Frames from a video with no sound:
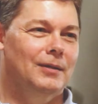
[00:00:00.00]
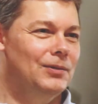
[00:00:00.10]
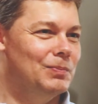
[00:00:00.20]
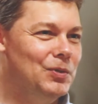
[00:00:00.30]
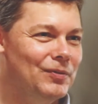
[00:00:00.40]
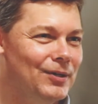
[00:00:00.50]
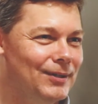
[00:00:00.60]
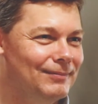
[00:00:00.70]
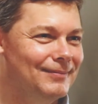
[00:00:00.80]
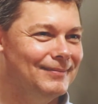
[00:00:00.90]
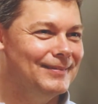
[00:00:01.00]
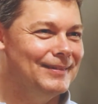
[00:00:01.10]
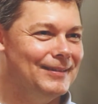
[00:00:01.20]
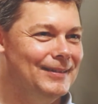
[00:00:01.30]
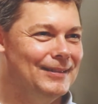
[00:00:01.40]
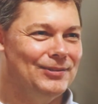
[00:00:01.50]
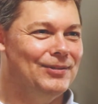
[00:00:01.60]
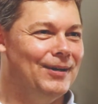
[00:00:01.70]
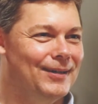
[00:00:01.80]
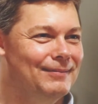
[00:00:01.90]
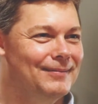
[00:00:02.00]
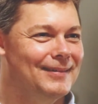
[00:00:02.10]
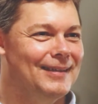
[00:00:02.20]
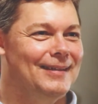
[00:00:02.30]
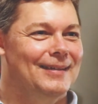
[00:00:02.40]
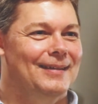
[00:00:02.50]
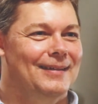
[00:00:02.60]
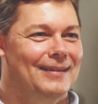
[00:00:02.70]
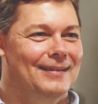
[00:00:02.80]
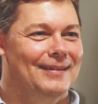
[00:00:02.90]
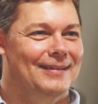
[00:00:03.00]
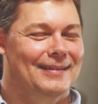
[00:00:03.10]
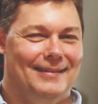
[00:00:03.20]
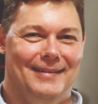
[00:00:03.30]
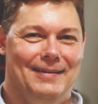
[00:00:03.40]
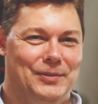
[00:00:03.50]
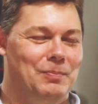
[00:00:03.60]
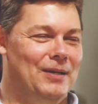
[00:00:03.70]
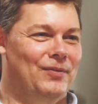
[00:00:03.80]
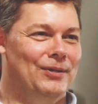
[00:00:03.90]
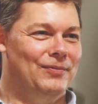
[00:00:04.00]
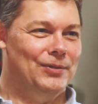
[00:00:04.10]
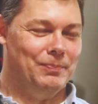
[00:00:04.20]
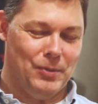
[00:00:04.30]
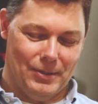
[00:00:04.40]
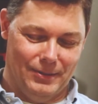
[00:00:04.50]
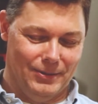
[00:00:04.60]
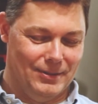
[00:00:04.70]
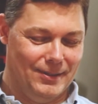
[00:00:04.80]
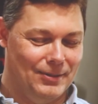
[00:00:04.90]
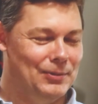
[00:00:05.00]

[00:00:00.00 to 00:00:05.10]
and just move on, right? It's done. And that was my very first part. It looks like a